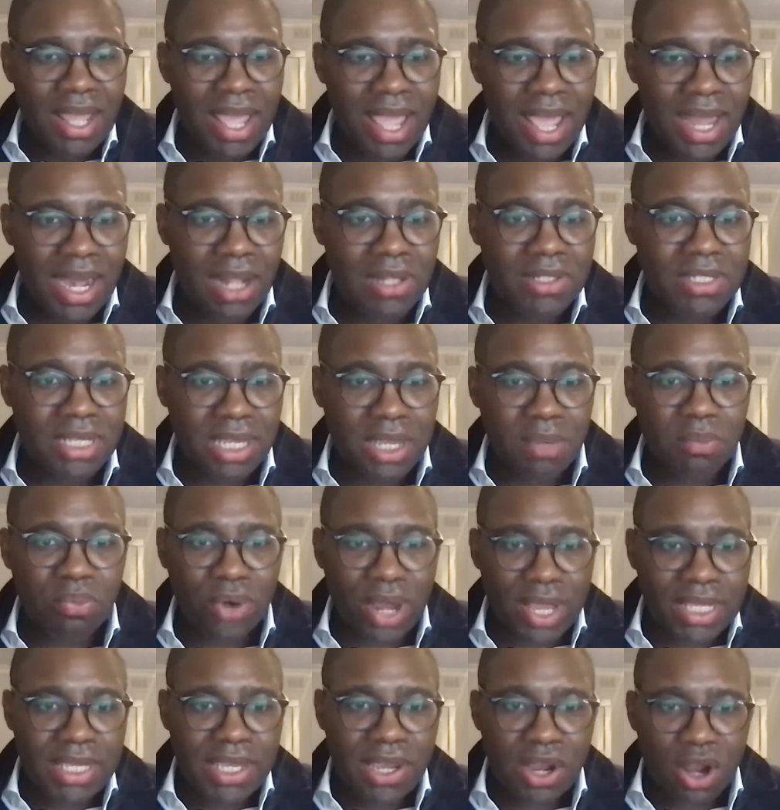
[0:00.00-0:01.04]
And I'll take a
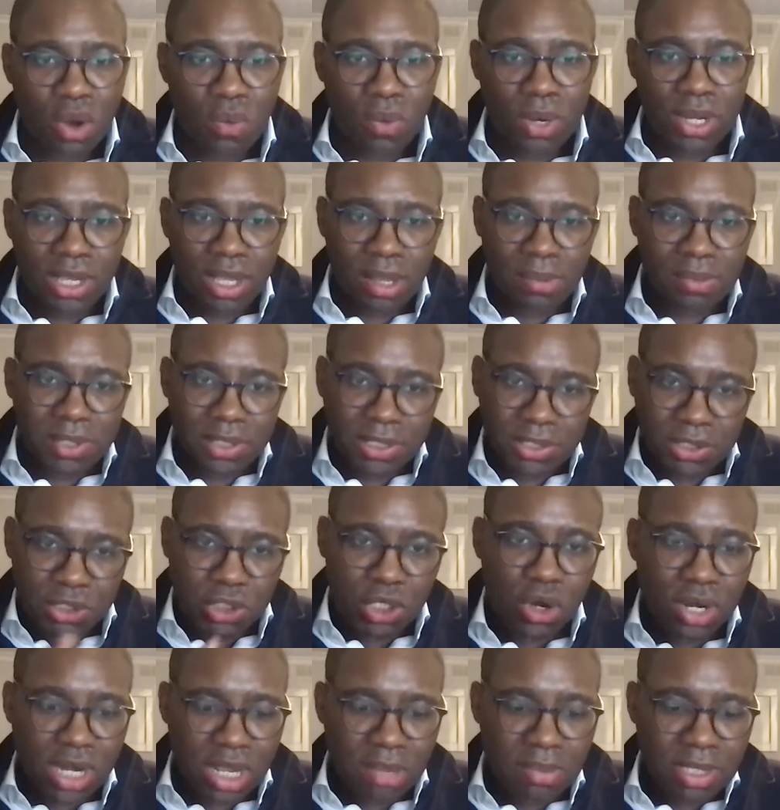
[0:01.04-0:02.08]
break here when it comes to this
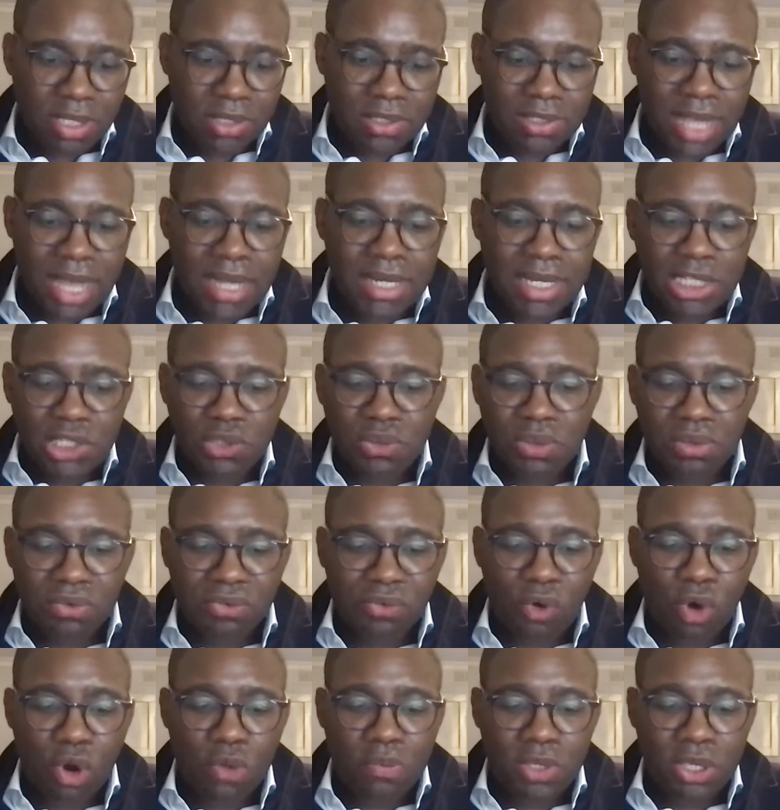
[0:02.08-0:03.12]
journey, because I need to
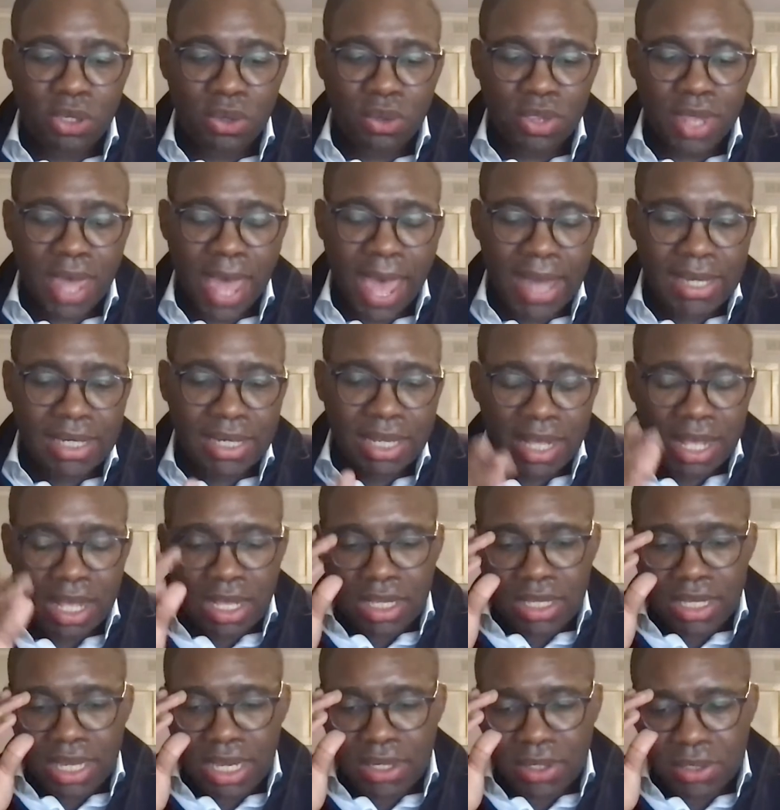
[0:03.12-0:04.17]
inform you that
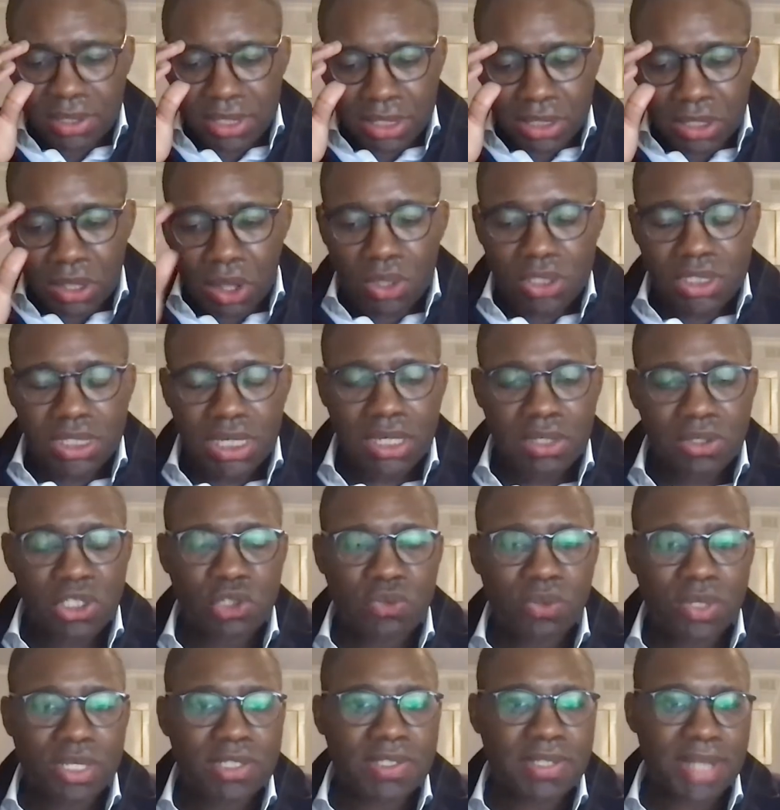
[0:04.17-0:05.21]
in the technology
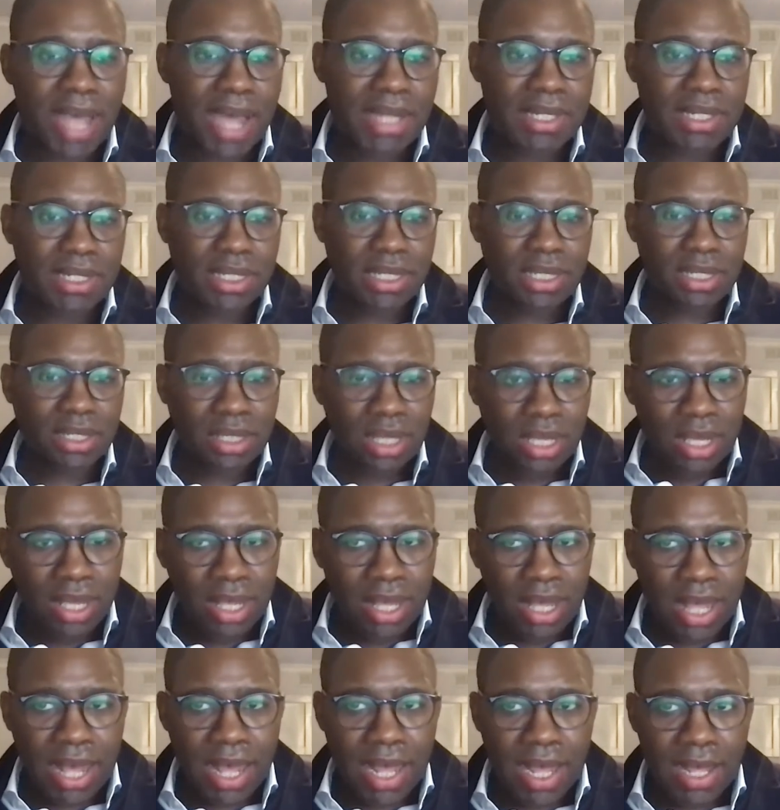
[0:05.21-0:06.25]
industry, sadly,
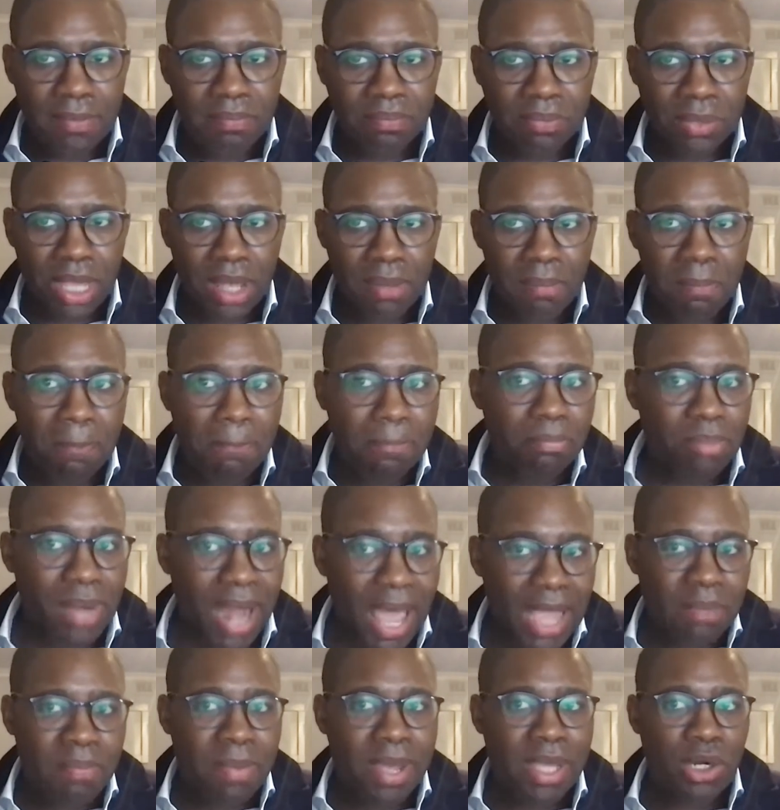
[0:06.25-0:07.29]

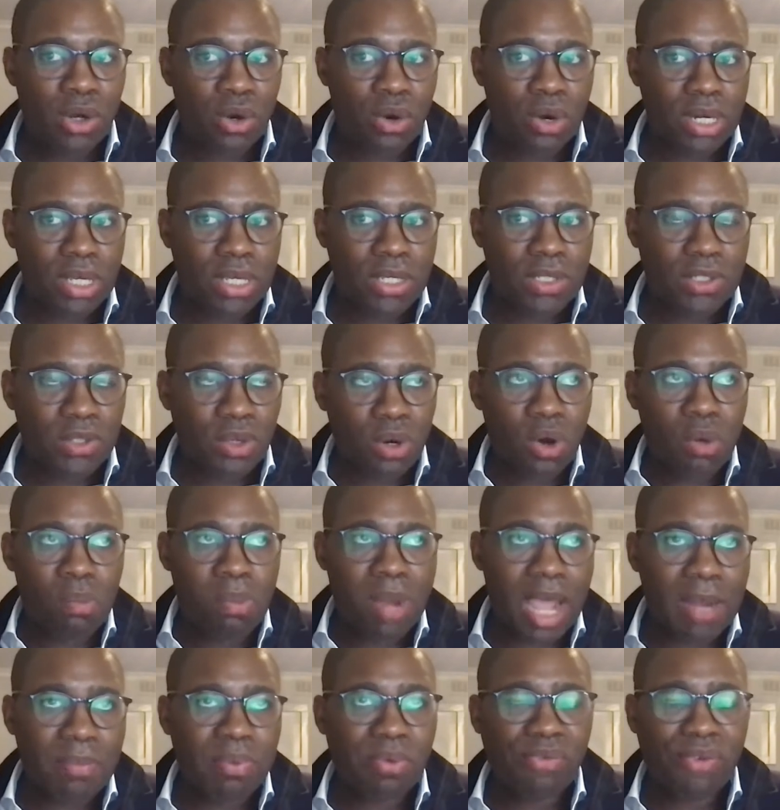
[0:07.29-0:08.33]
Black minorities or
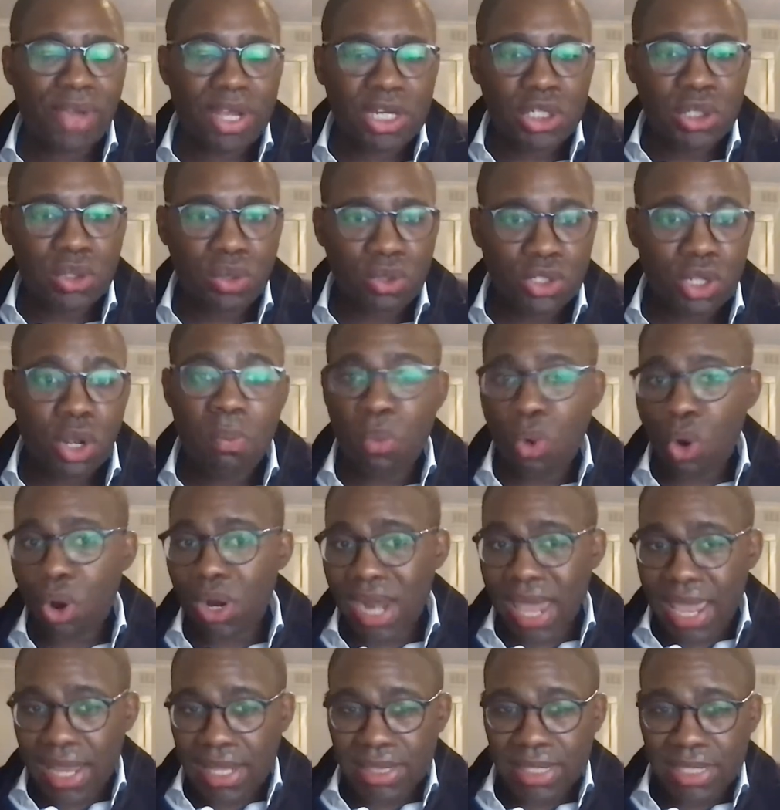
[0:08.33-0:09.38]
Black professionals are more
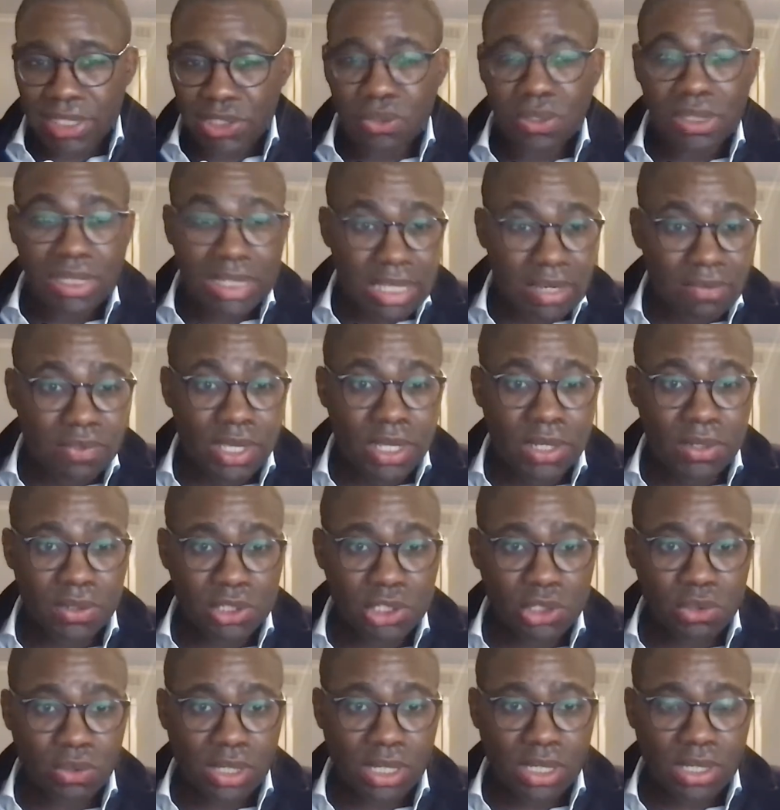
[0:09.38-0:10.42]
likely to leave the
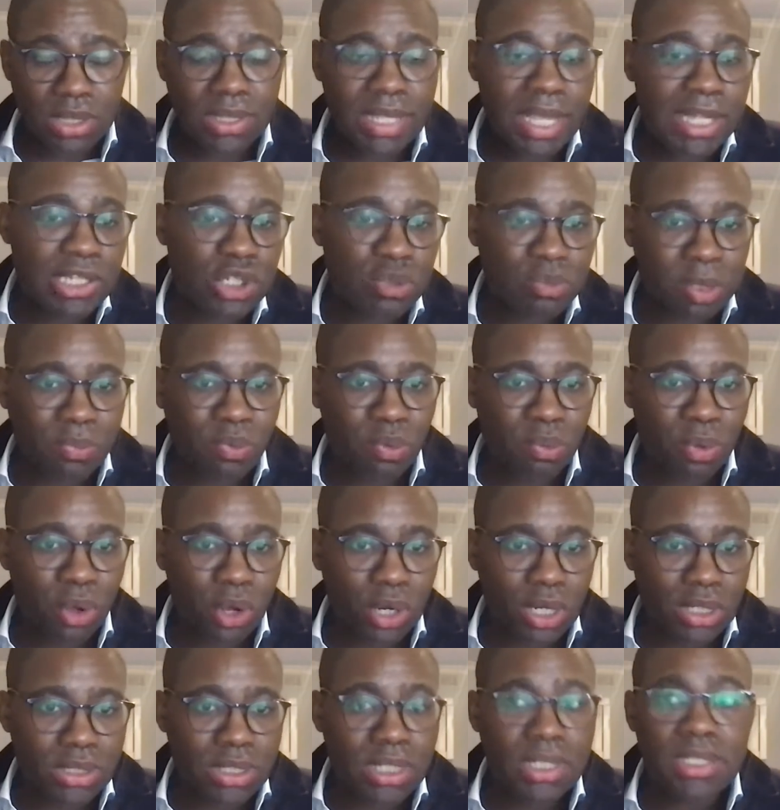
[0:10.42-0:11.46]
industry than to be
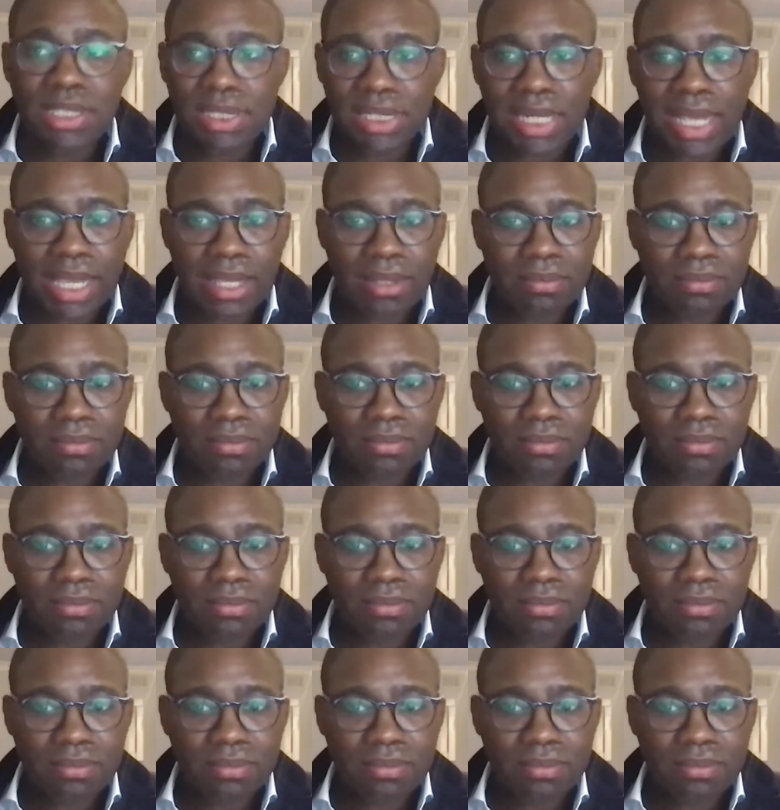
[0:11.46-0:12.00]
promoted today.